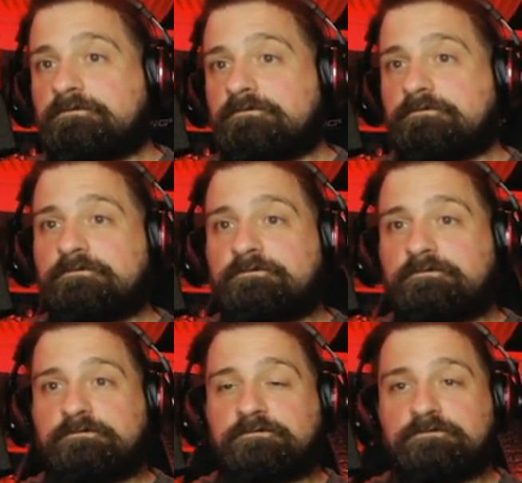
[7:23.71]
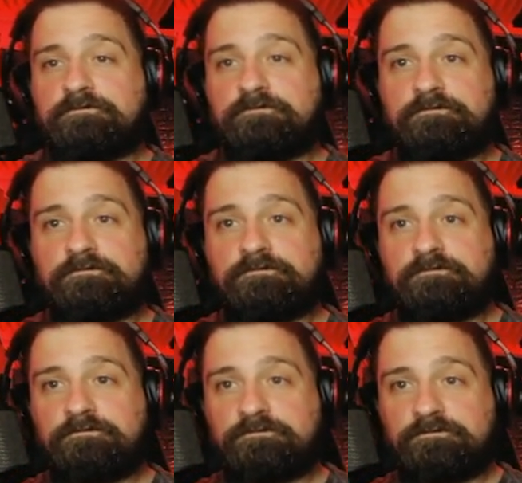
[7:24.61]

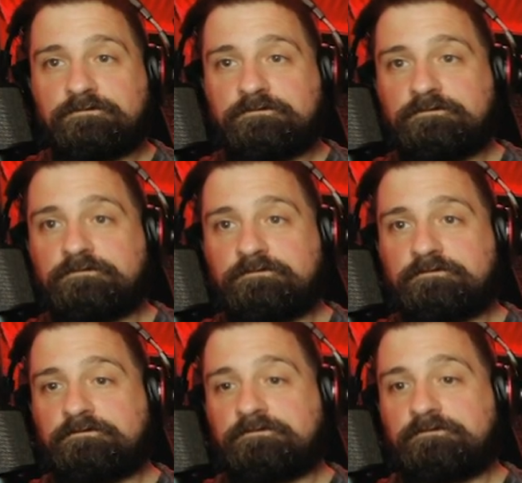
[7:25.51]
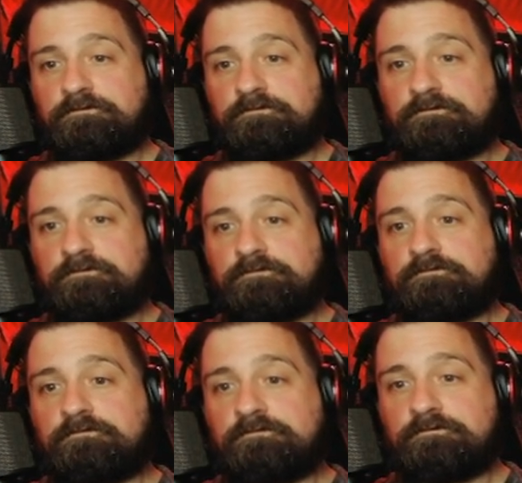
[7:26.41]

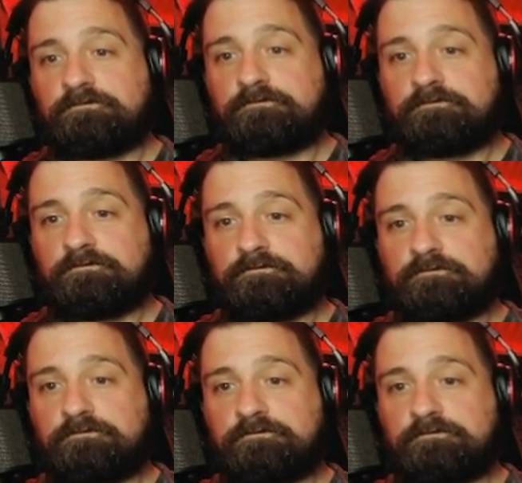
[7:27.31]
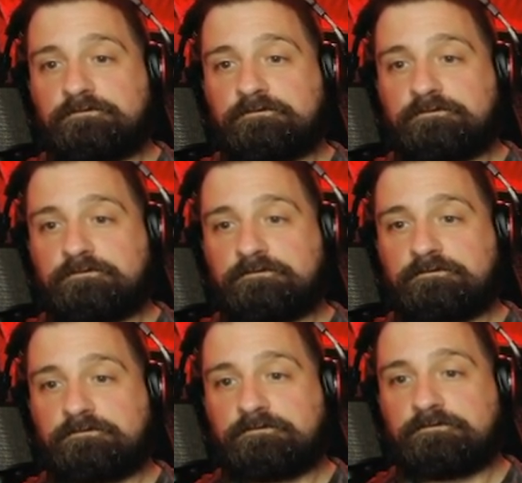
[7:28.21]

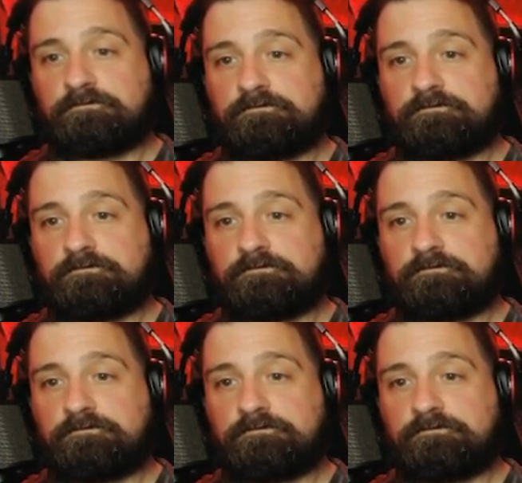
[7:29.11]
This person isn't speaking.